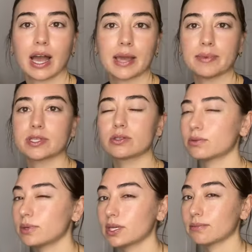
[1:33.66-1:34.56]
I'm
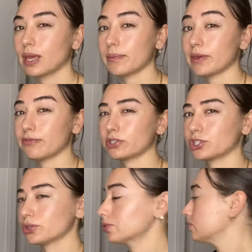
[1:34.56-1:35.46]
assuming maybe for
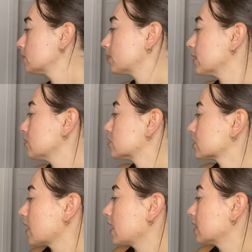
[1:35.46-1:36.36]
shoes, but you just
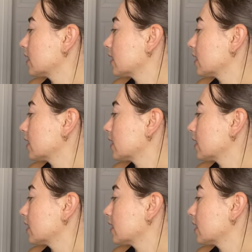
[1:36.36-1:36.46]
kind of